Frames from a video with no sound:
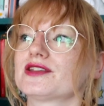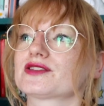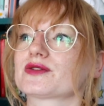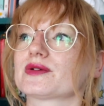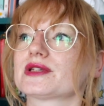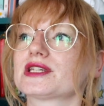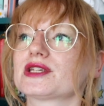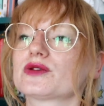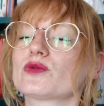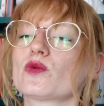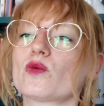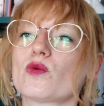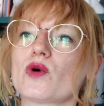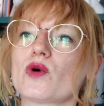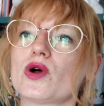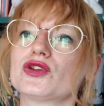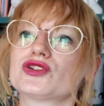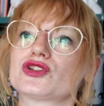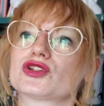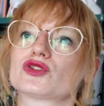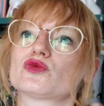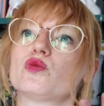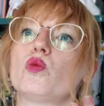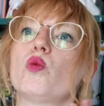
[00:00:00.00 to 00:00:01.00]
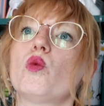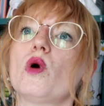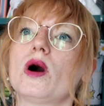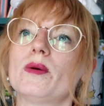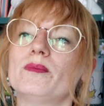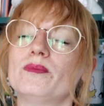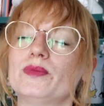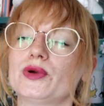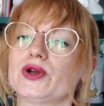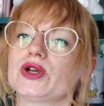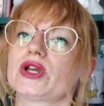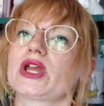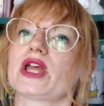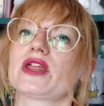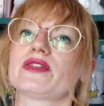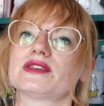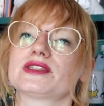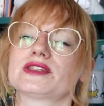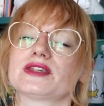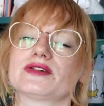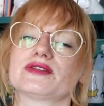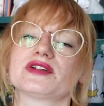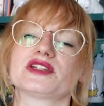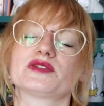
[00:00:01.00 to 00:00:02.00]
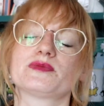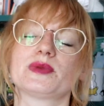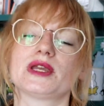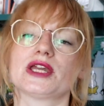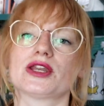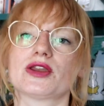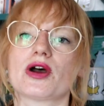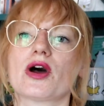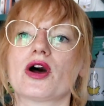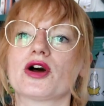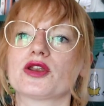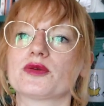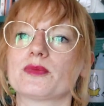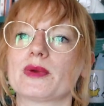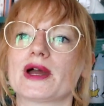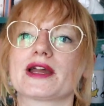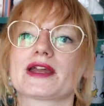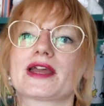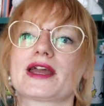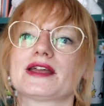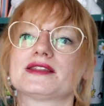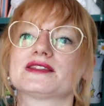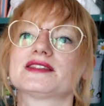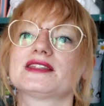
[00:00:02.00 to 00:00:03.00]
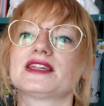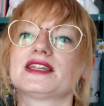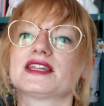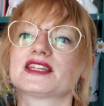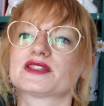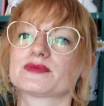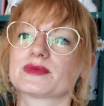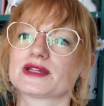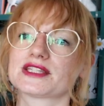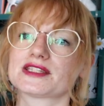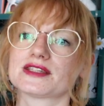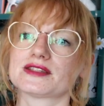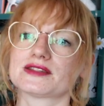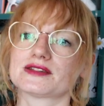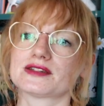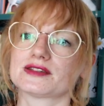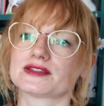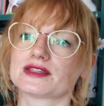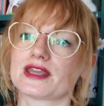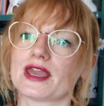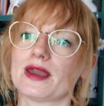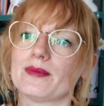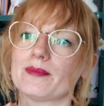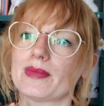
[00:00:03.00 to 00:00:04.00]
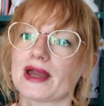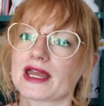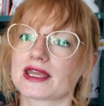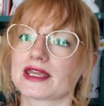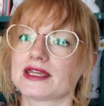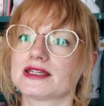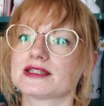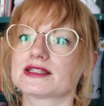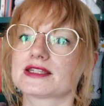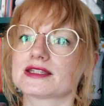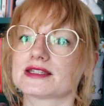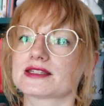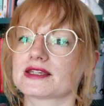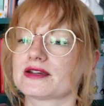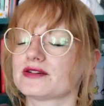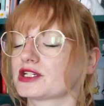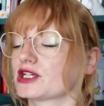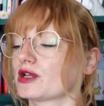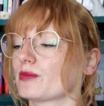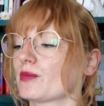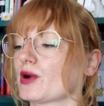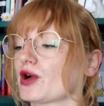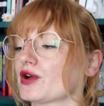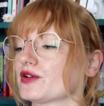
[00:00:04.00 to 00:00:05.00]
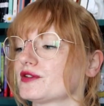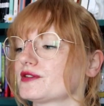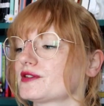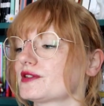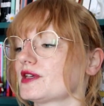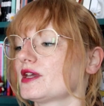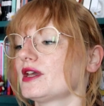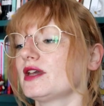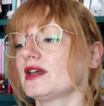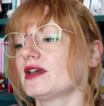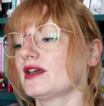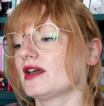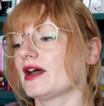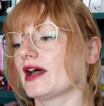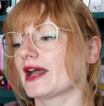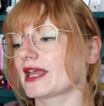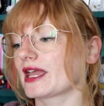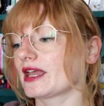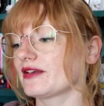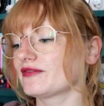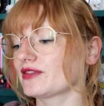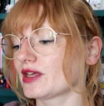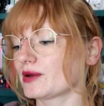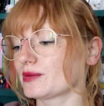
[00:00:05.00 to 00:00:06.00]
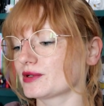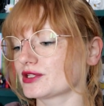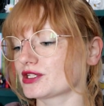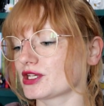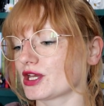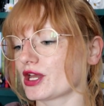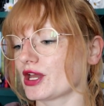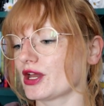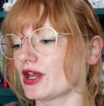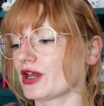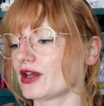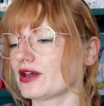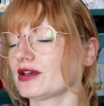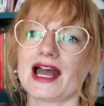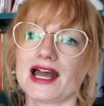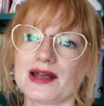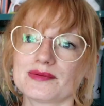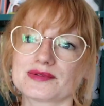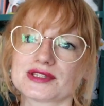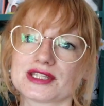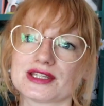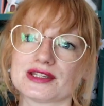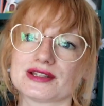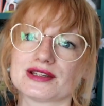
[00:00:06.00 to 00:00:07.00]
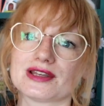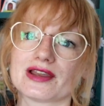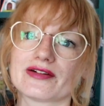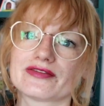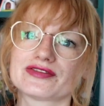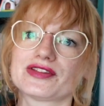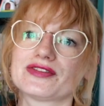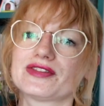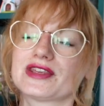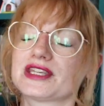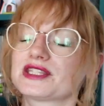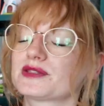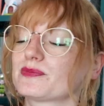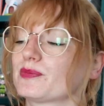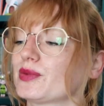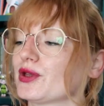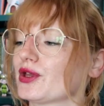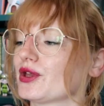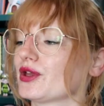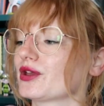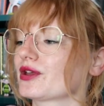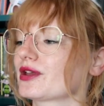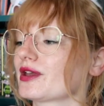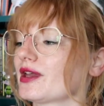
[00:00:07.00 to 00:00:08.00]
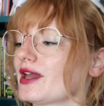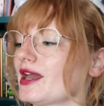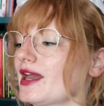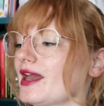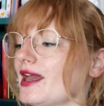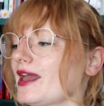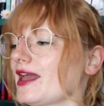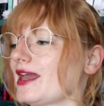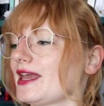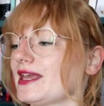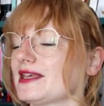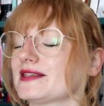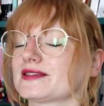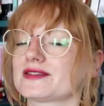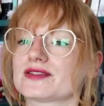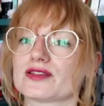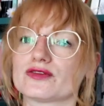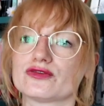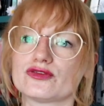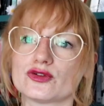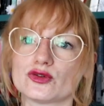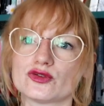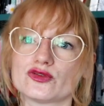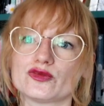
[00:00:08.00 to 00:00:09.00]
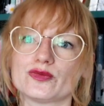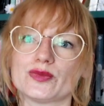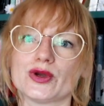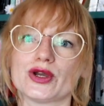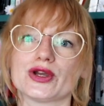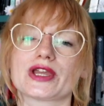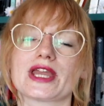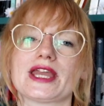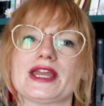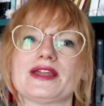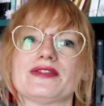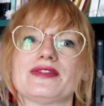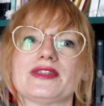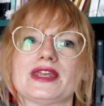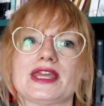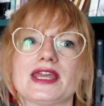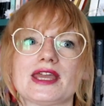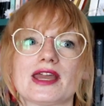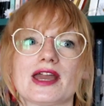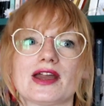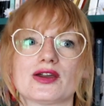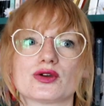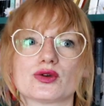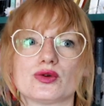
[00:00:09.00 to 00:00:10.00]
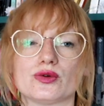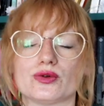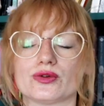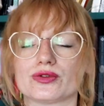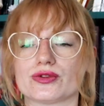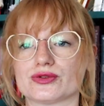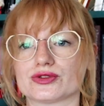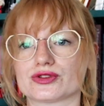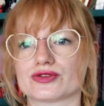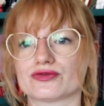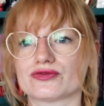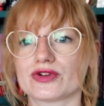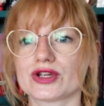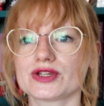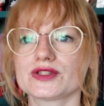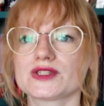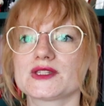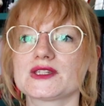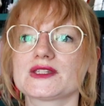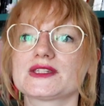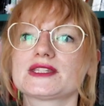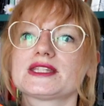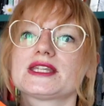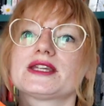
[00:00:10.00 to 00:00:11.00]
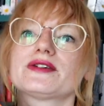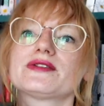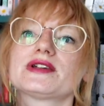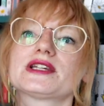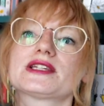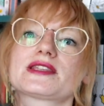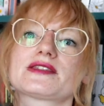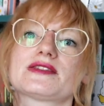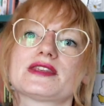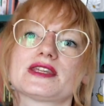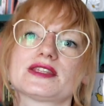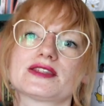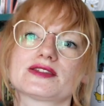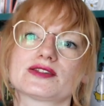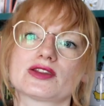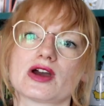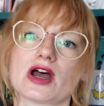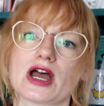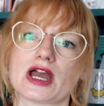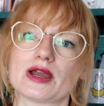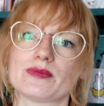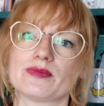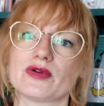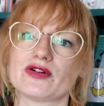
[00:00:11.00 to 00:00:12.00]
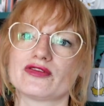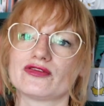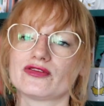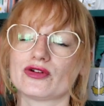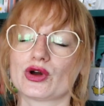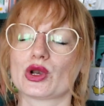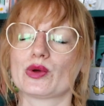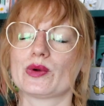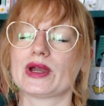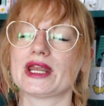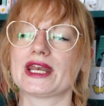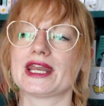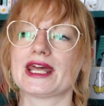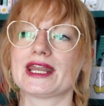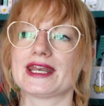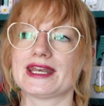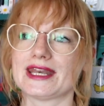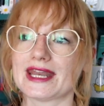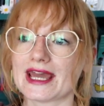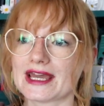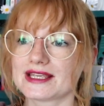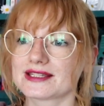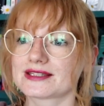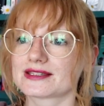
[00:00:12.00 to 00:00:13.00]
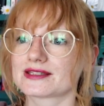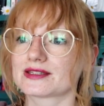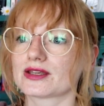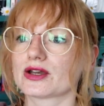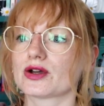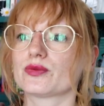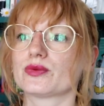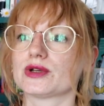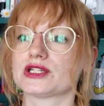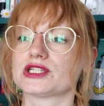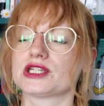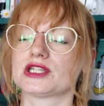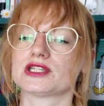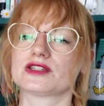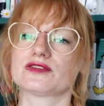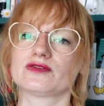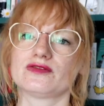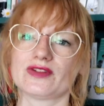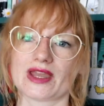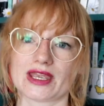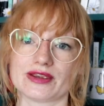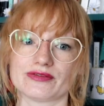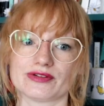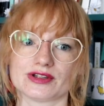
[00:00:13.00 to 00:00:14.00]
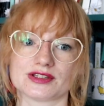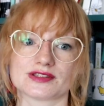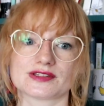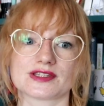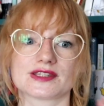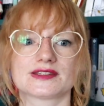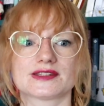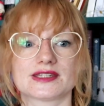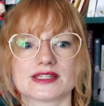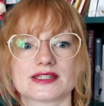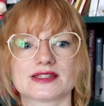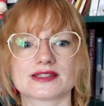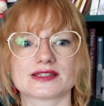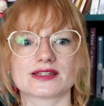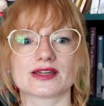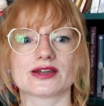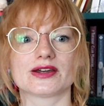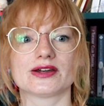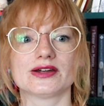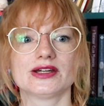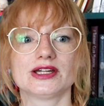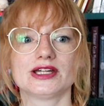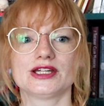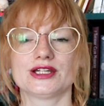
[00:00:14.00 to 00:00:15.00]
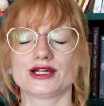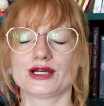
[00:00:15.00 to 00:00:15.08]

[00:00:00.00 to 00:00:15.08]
So I didn't want just one book in the series being hardback, and seeing as my sister's getting back into Sarah J. Maas, I gave that one to her. Absolutely loved this book. It's the 4th book in the A Court of Thorns and Roses series, this time following Nesta, which is Feyre's sister,